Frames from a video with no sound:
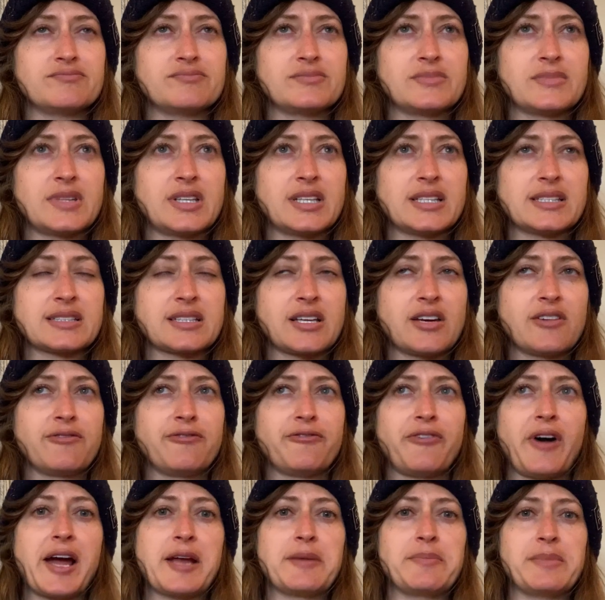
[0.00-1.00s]
this
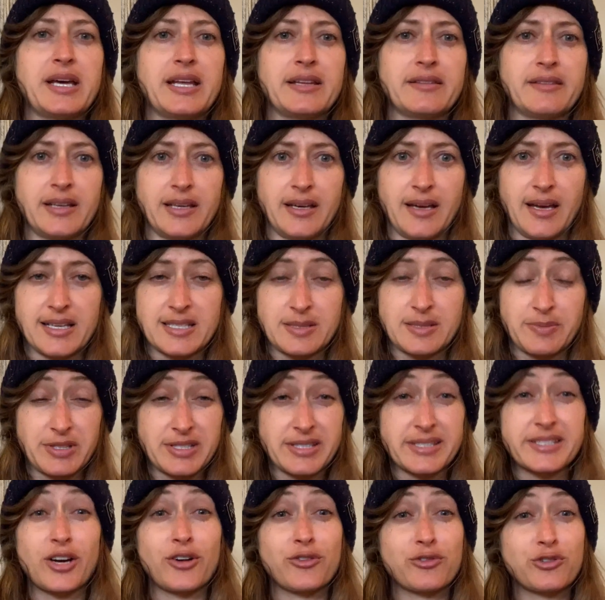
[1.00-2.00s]
confinement that has been
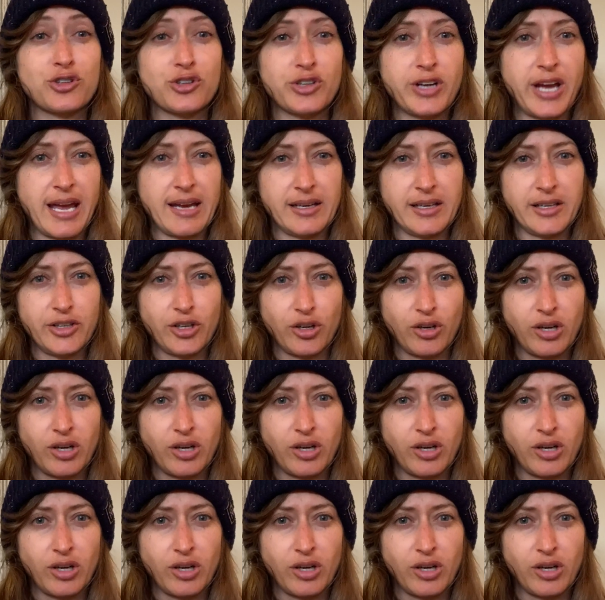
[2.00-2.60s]
self-created.